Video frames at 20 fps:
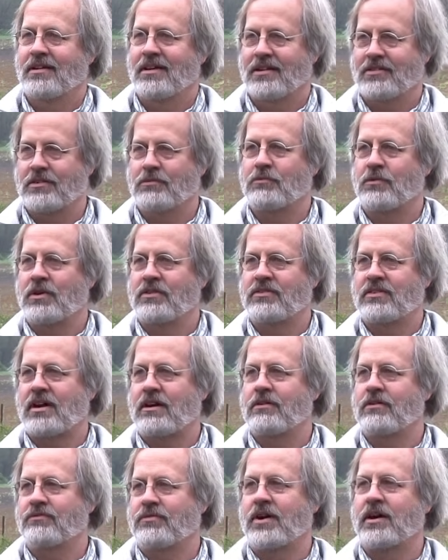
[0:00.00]
as it runs
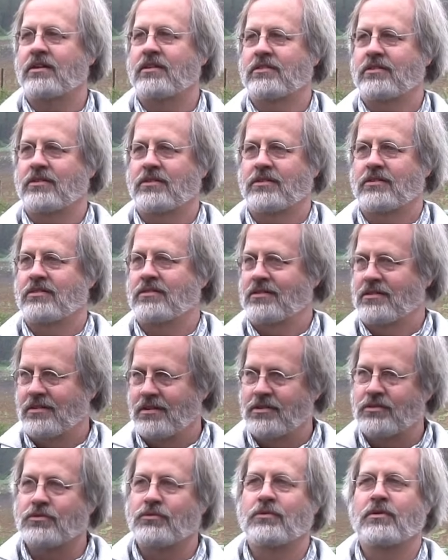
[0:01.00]
out of volatiles,
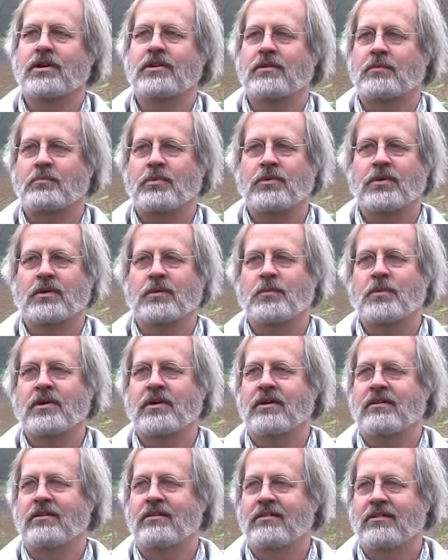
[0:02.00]
is right the point
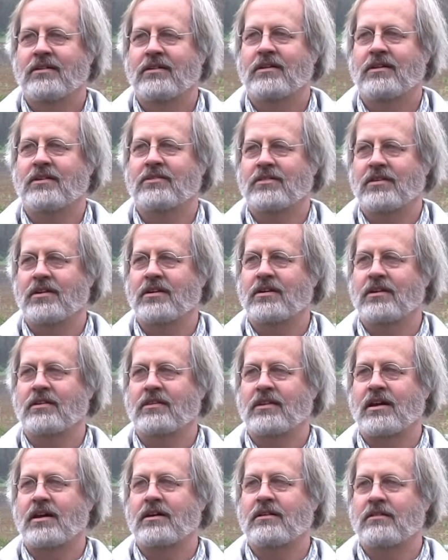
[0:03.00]
where it's
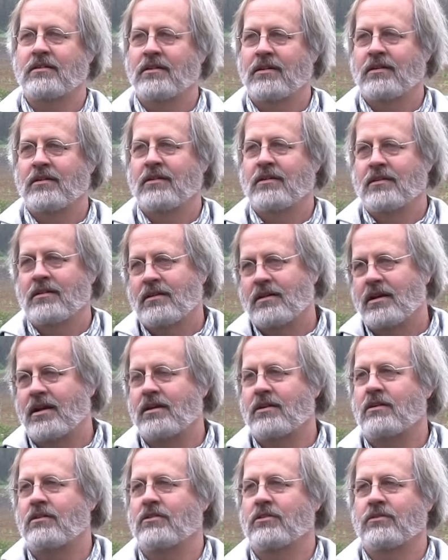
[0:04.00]
hitting that
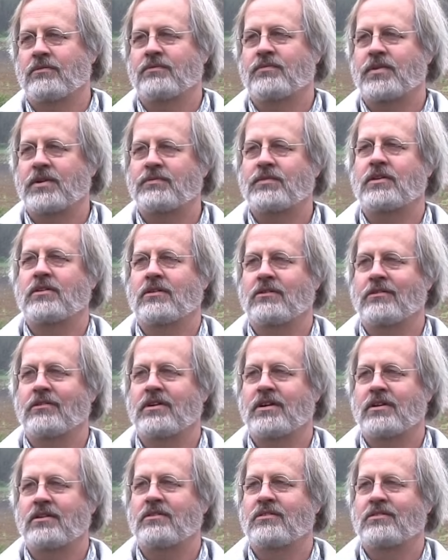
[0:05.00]
850
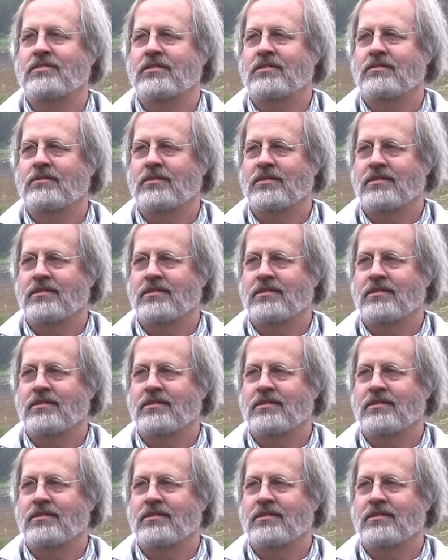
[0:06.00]
degrees